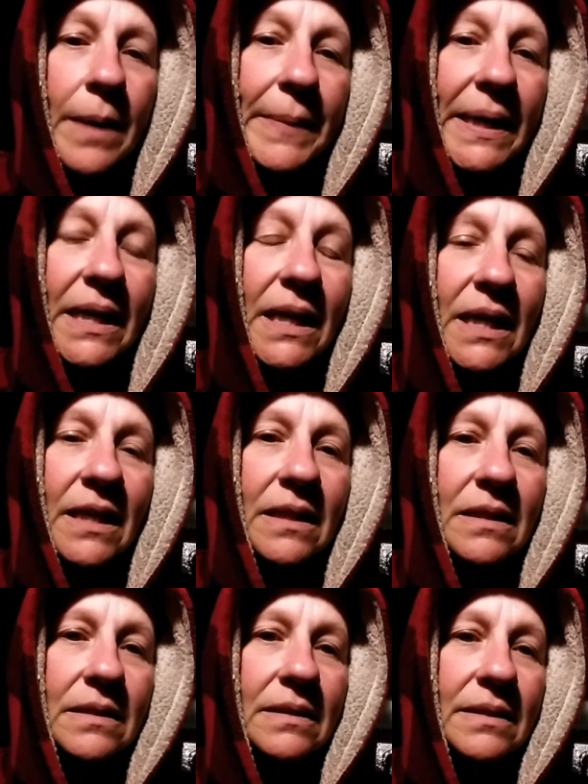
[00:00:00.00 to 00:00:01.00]
I mean
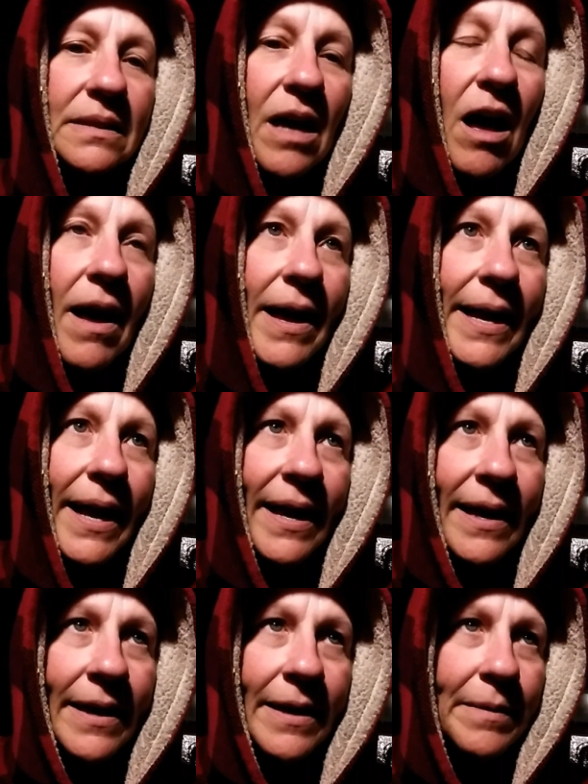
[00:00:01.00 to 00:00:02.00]
is I
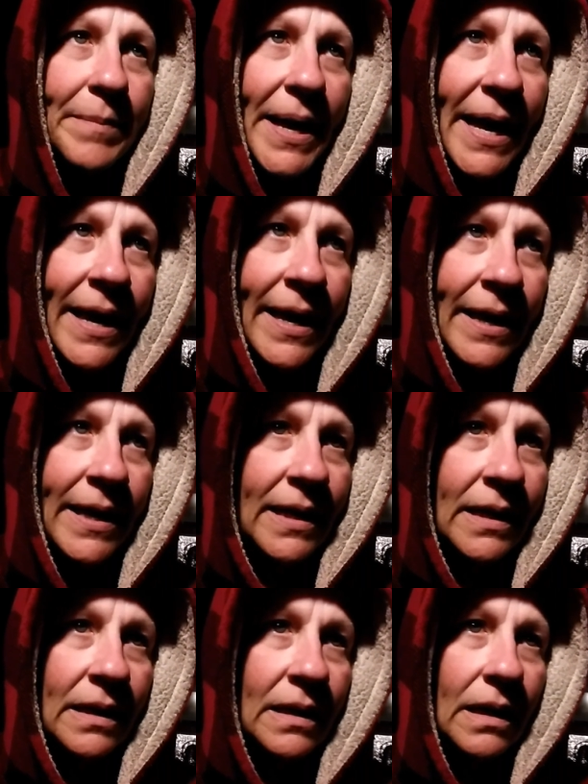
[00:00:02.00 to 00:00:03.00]
am
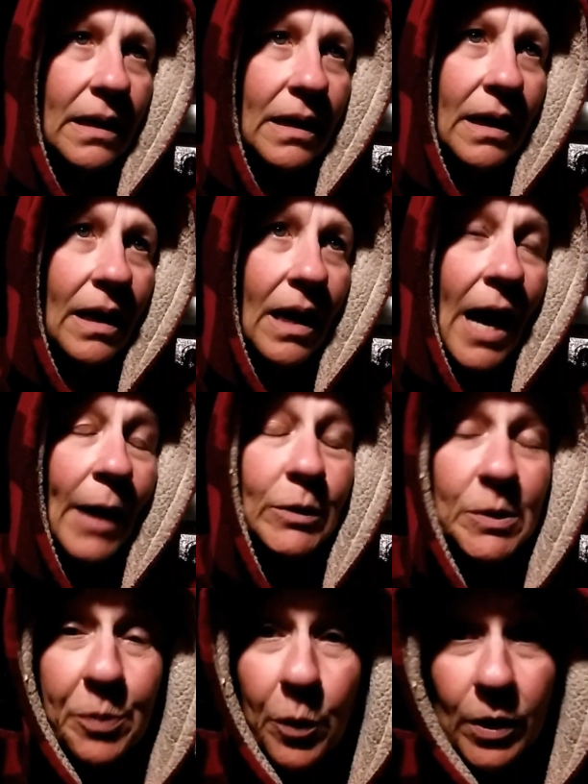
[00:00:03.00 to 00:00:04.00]
a, I
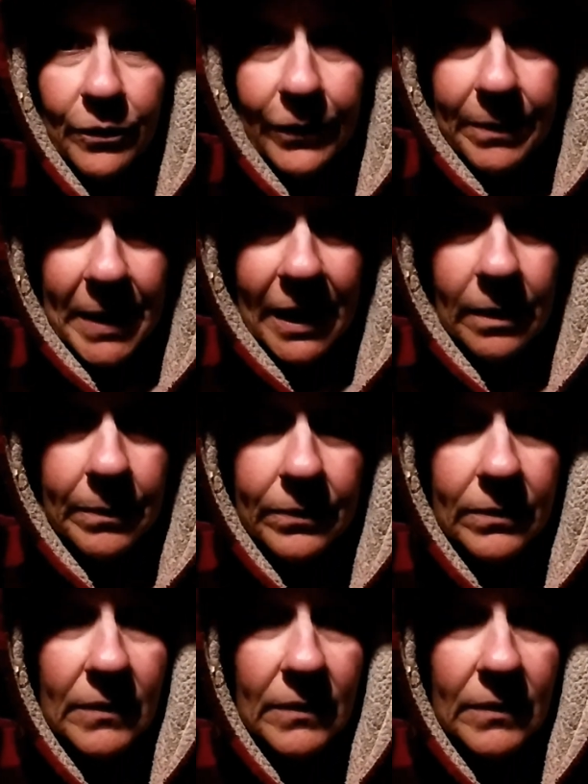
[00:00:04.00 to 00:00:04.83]
was born a female,